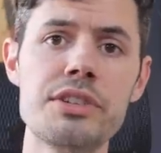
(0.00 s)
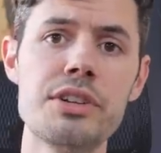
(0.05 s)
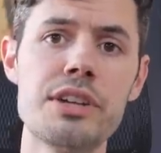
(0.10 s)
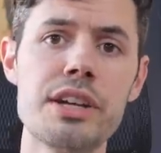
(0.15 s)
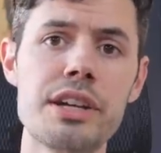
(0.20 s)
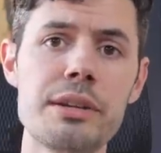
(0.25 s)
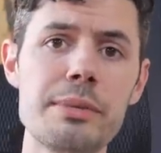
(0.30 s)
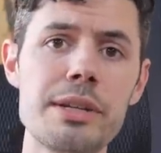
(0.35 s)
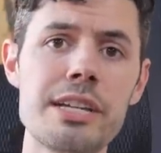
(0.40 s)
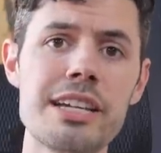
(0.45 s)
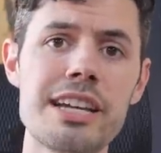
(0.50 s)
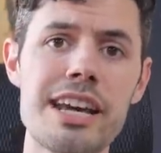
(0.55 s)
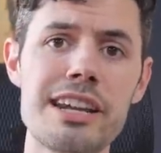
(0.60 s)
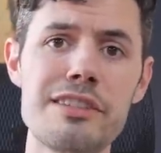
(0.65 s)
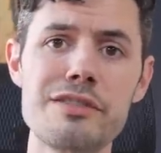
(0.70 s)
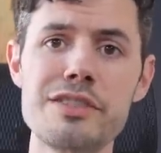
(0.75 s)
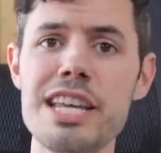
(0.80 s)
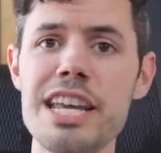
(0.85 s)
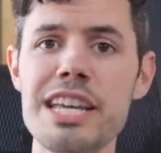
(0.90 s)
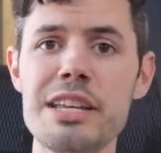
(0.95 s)
you're going to be kind
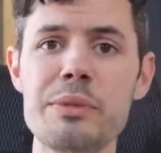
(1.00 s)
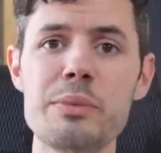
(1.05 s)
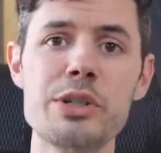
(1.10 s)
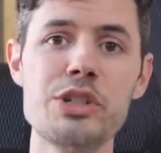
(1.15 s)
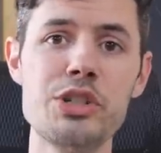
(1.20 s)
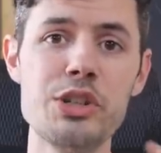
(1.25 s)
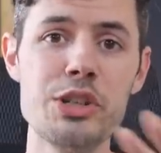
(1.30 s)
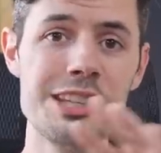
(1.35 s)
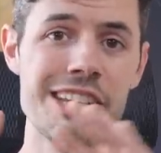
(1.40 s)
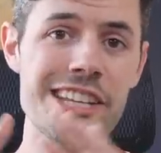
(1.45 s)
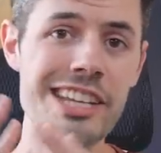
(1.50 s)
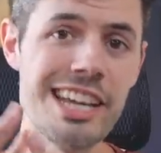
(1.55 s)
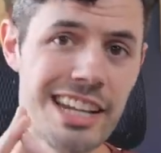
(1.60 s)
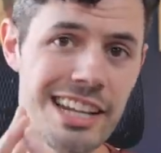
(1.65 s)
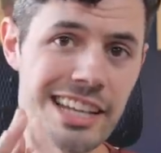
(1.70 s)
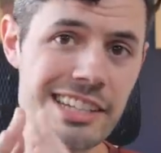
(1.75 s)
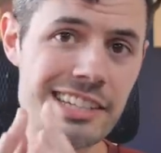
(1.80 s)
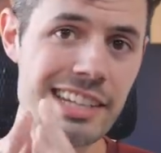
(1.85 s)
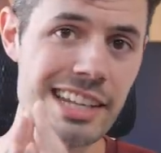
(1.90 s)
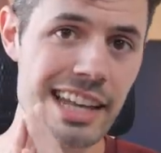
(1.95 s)
of taking what you can
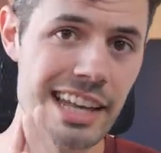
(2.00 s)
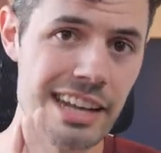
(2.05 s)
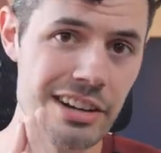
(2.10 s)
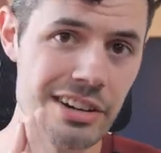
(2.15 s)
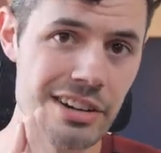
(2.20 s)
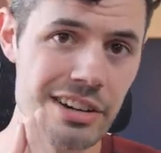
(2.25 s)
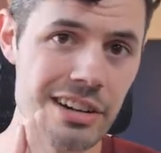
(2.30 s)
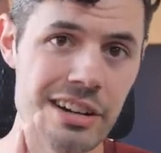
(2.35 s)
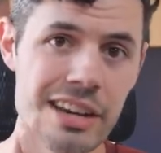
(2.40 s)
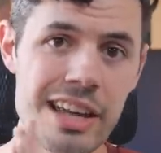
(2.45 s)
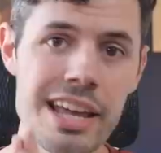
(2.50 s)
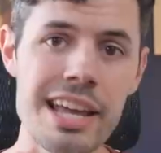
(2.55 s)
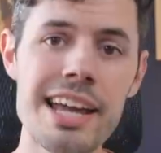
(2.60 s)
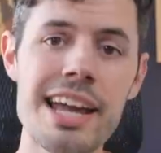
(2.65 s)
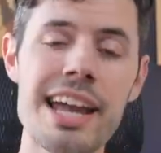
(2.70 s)
get as an editor